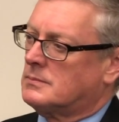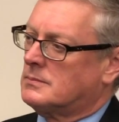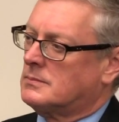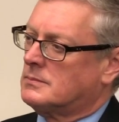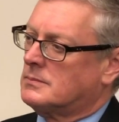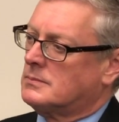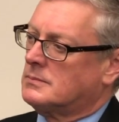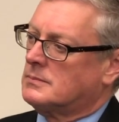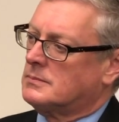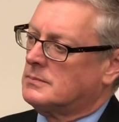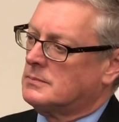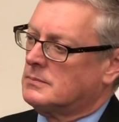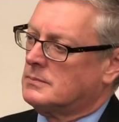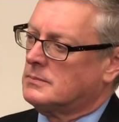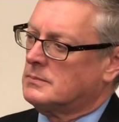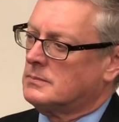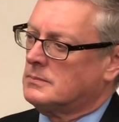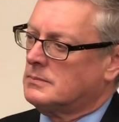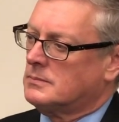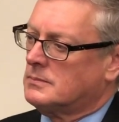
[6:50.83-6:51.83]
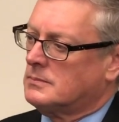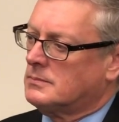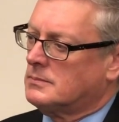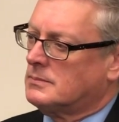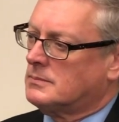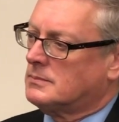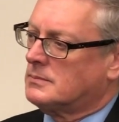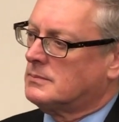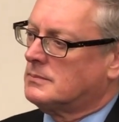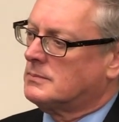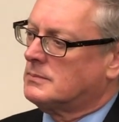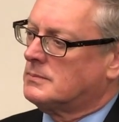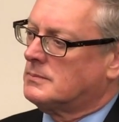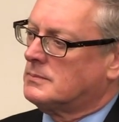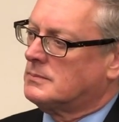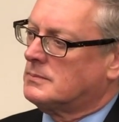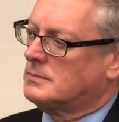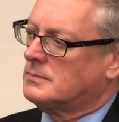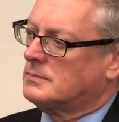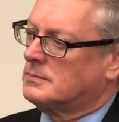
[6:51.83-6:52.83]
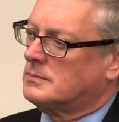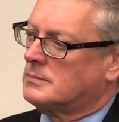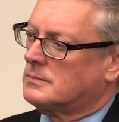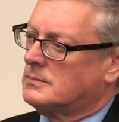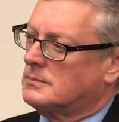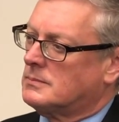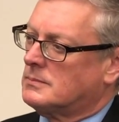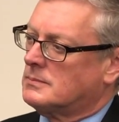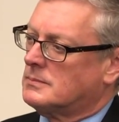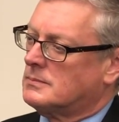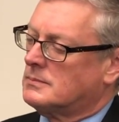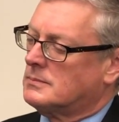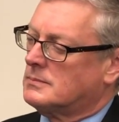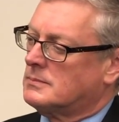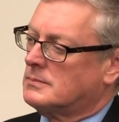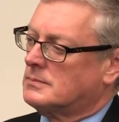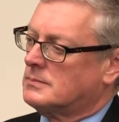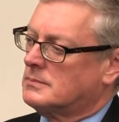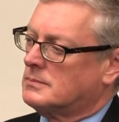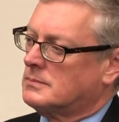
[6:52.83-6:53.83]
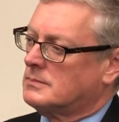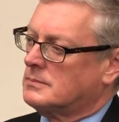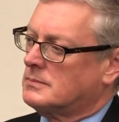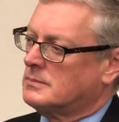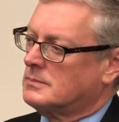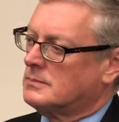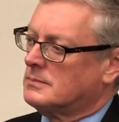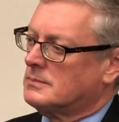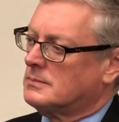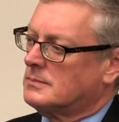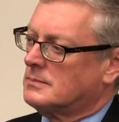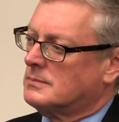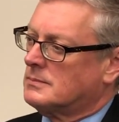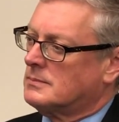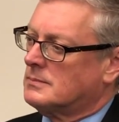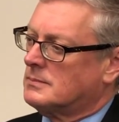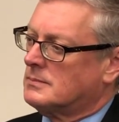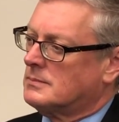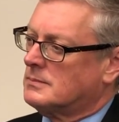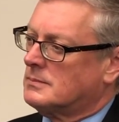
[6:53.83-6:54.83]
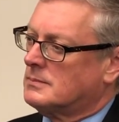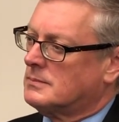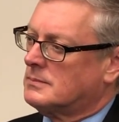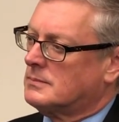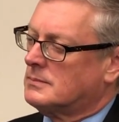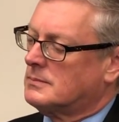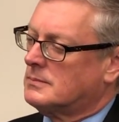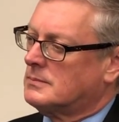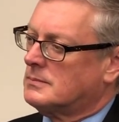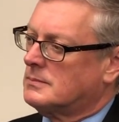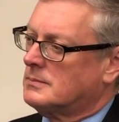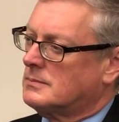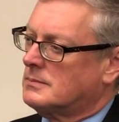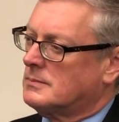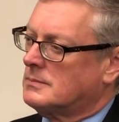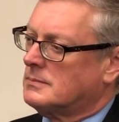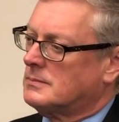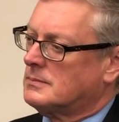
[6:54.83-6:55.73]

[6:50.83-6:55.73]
(not speaking)